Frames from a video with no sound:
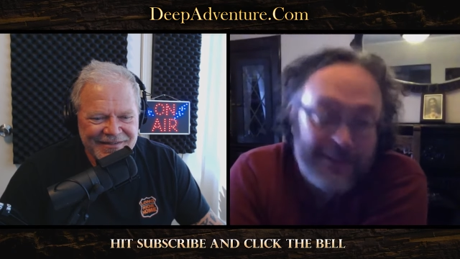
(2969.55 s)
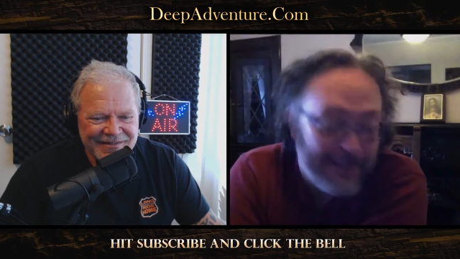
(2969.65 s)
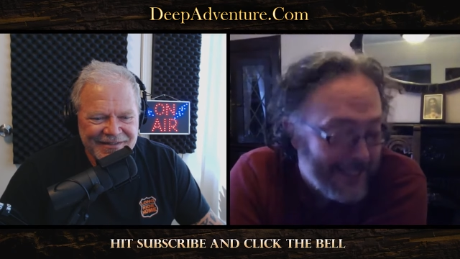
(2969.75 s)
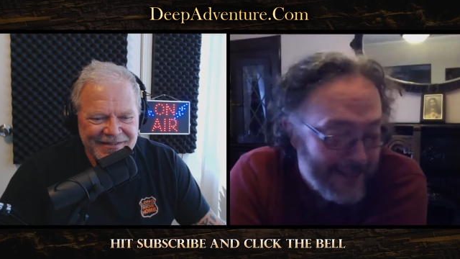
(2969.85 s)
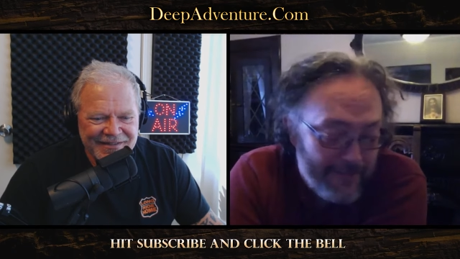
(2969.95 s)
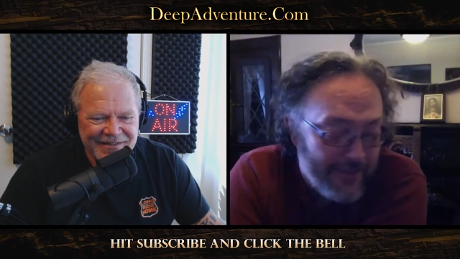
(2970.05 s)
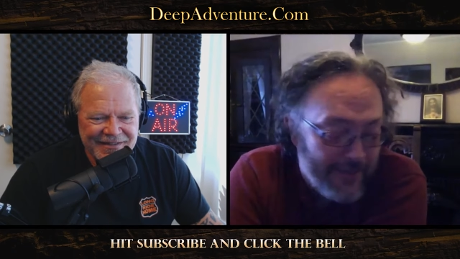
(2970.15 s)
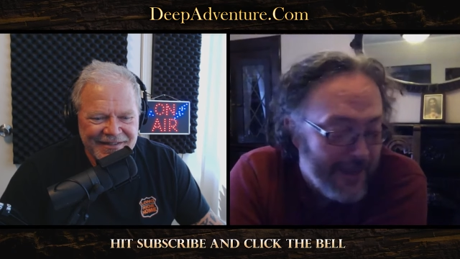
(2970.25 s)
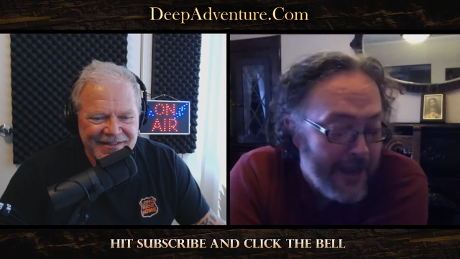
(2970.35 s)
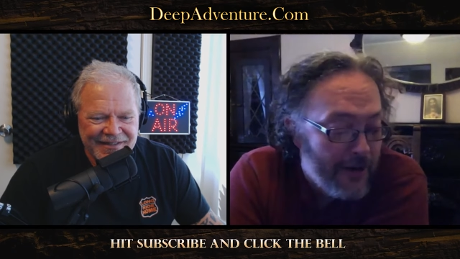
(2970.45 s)
Speaker 1: um,
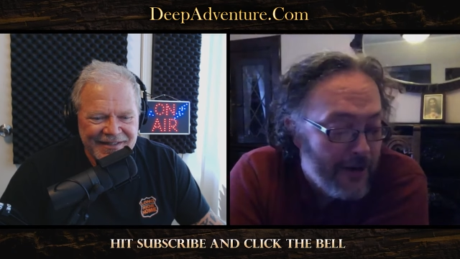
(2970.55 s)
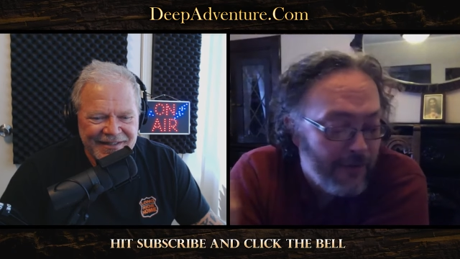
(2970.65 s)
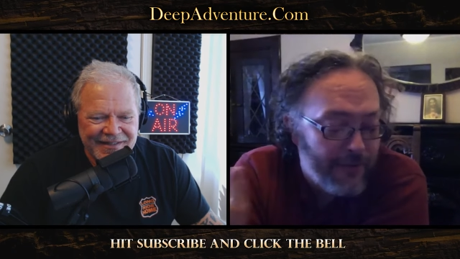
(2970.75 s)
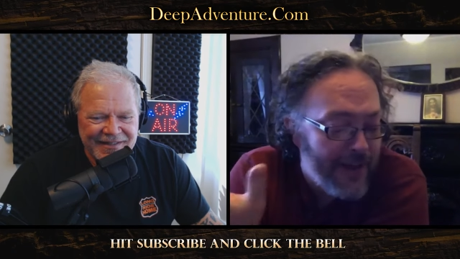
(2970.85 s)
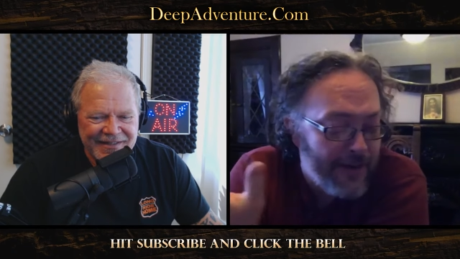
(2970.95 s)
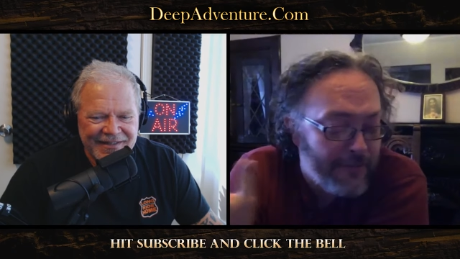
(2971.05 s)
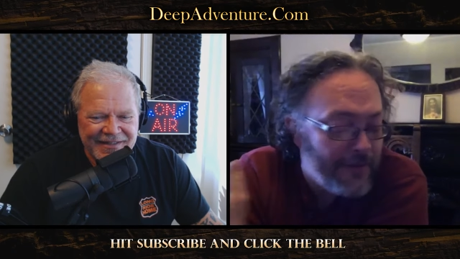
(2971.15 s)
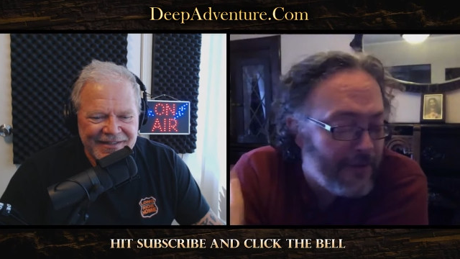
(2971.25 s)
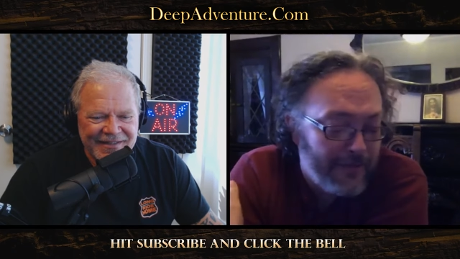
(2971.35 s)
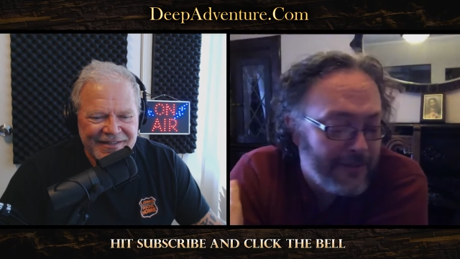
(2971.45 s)
we've had a
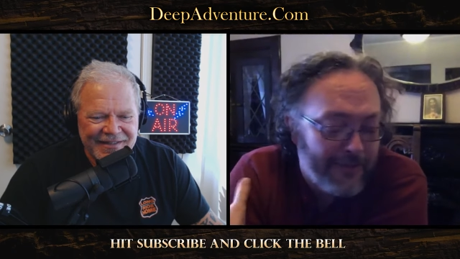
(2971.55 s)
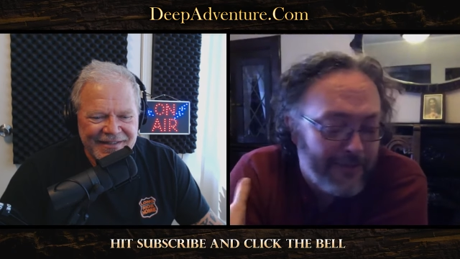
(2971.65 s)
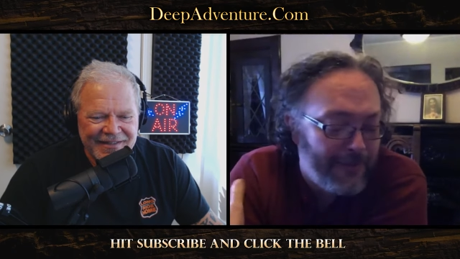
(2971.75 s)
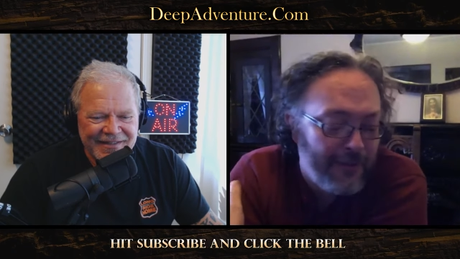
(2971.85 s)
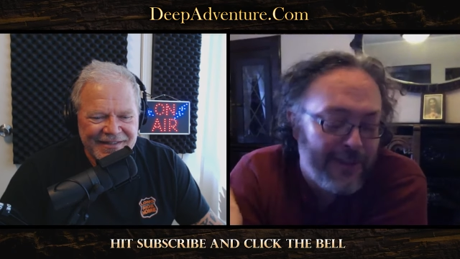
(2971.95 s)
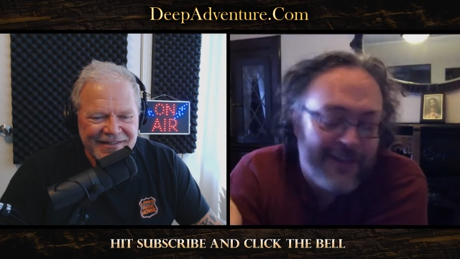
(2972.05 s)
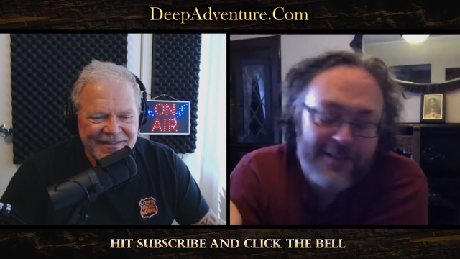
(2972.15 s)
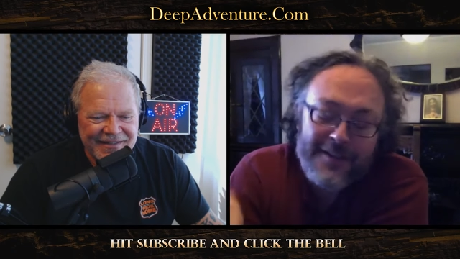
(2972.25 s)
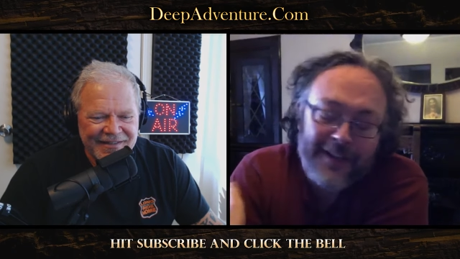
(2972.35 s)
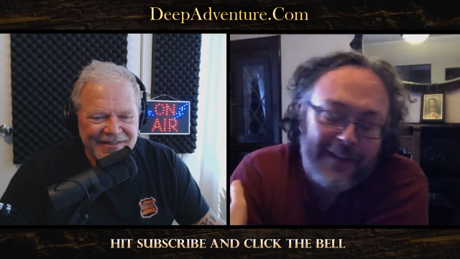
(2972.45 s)
few few
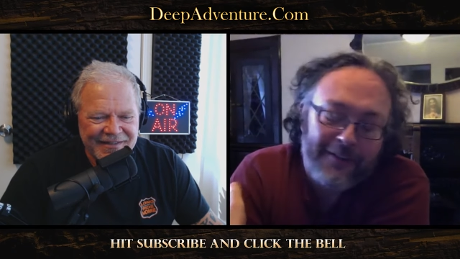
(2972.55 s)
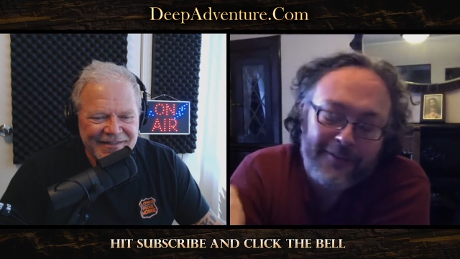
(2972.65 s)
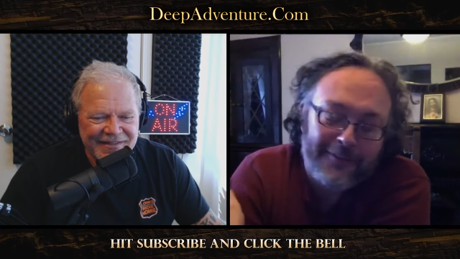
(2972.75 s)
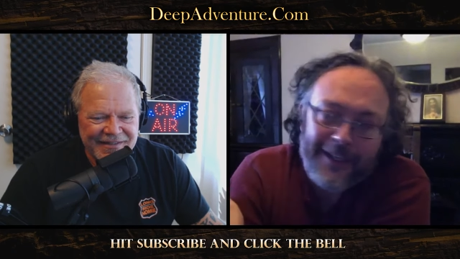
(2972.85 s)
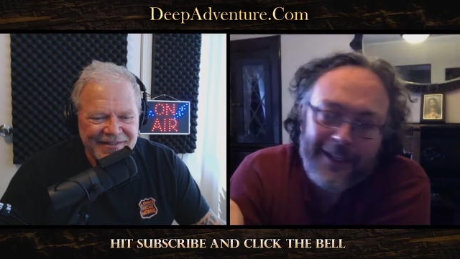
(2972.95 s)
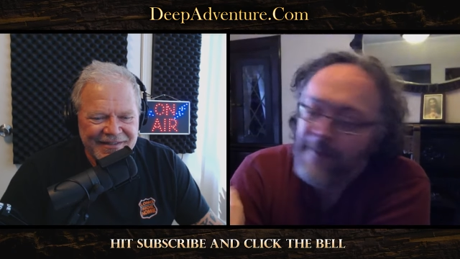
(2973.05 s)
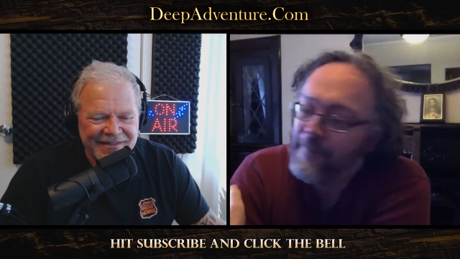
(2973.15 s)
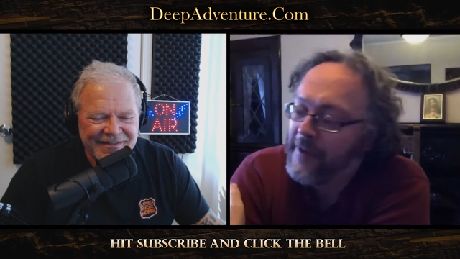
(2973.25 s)
things, you know, um,